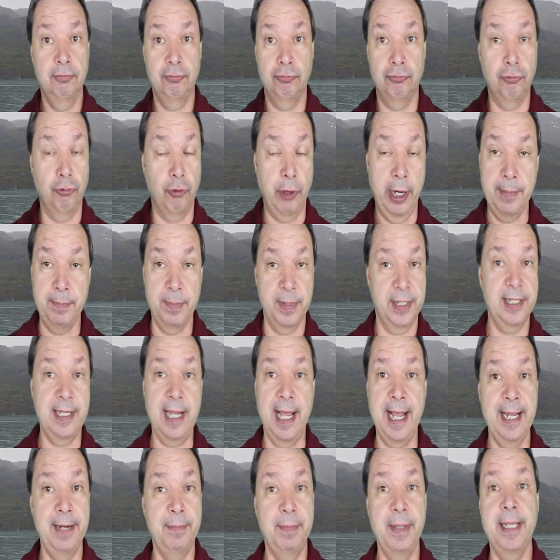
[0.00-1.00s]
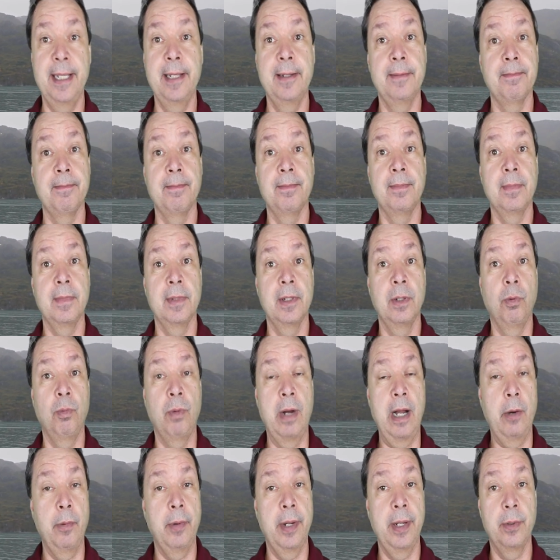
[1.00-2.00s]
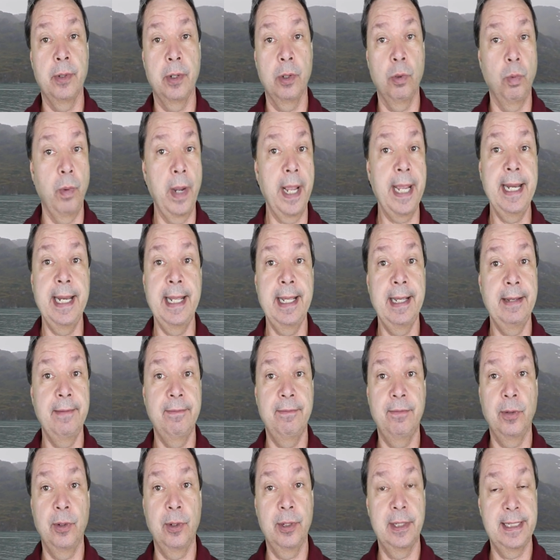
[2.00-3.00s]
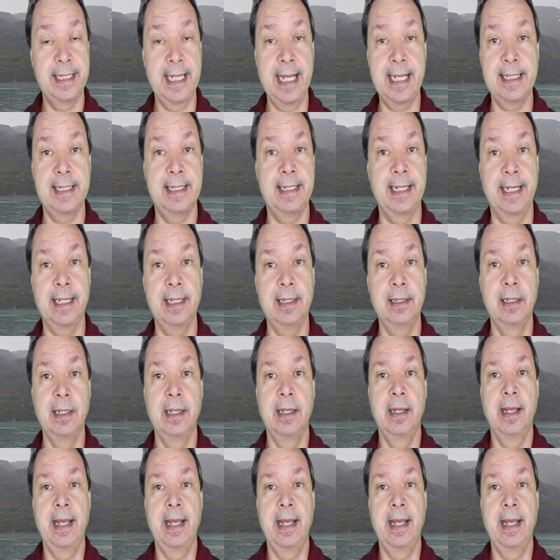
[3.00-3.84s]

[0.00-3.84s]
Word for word: right beside me while we were waiting for testing.